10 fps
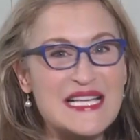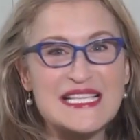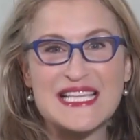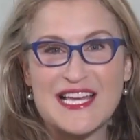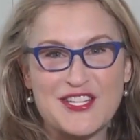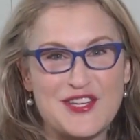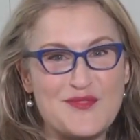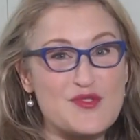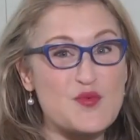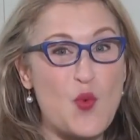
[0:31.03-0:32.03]
session
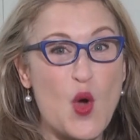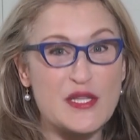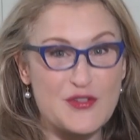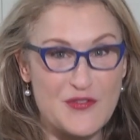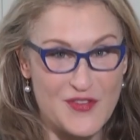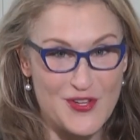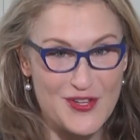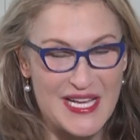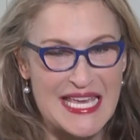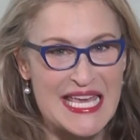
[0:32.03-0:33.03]
was
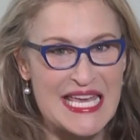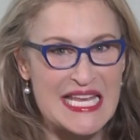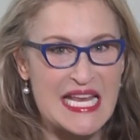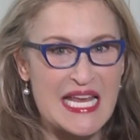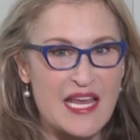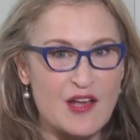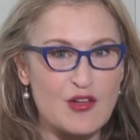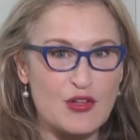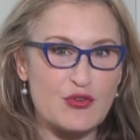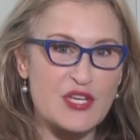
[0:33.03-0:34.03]
wonderful it
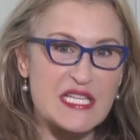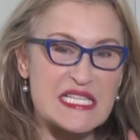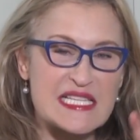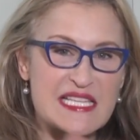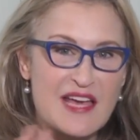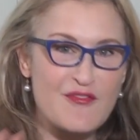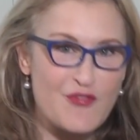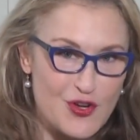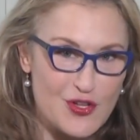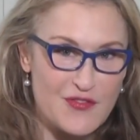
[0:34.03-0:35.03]
included
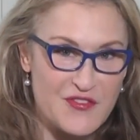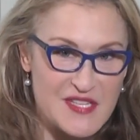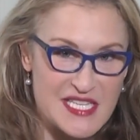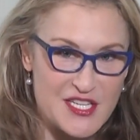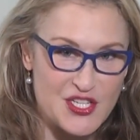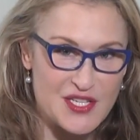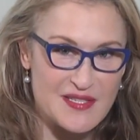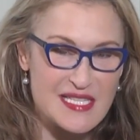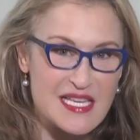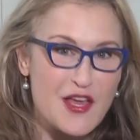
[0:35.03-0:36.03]
several
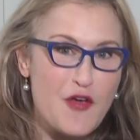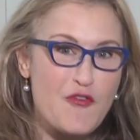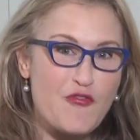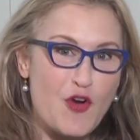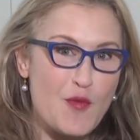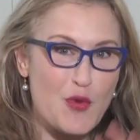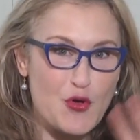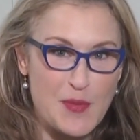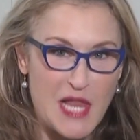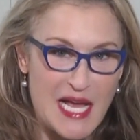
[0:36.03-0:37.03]
physicians from
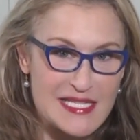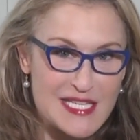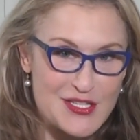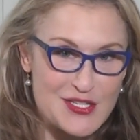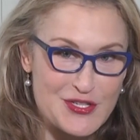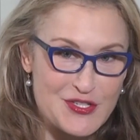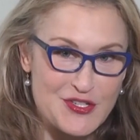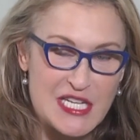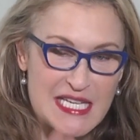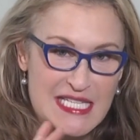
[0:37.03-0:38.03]
both plastic
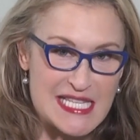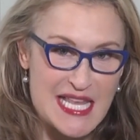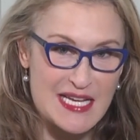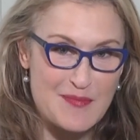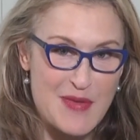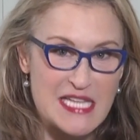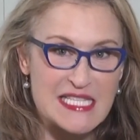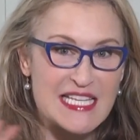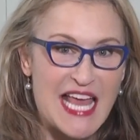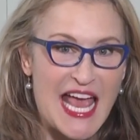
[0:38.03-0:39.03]
surgery, aesthetic
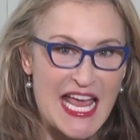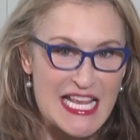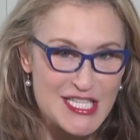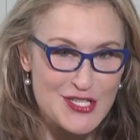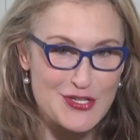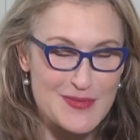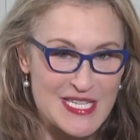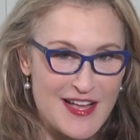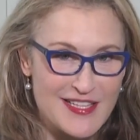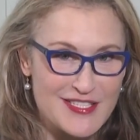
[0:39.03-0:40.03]
medicine, and
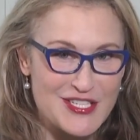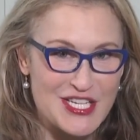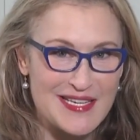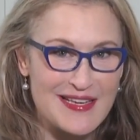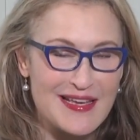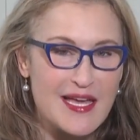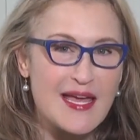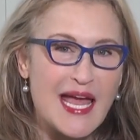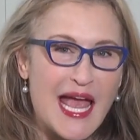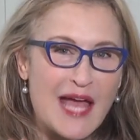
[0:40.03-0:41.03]
dermatology,
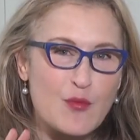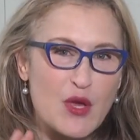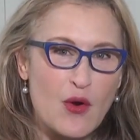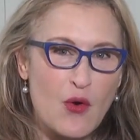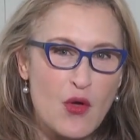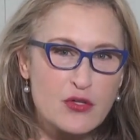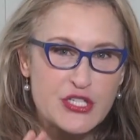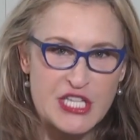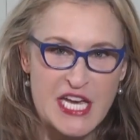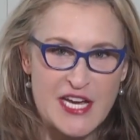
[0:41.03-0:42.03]
and we all
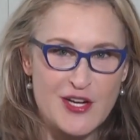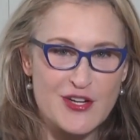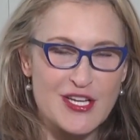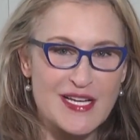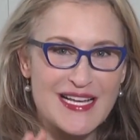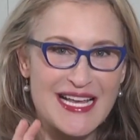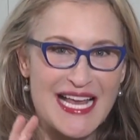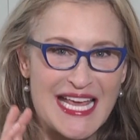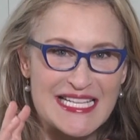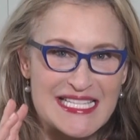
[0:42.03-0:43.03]
shared
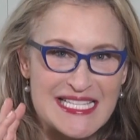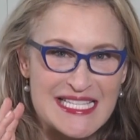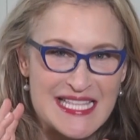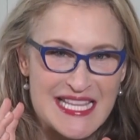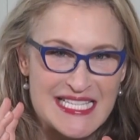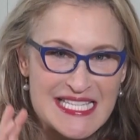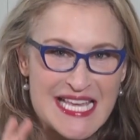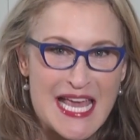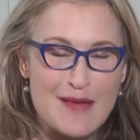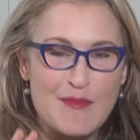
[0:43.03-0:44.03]
a, the
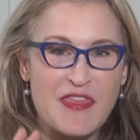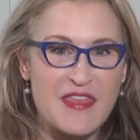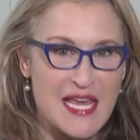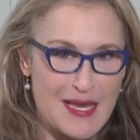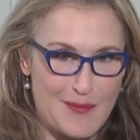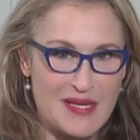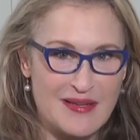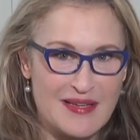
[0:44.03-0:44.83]
same theme.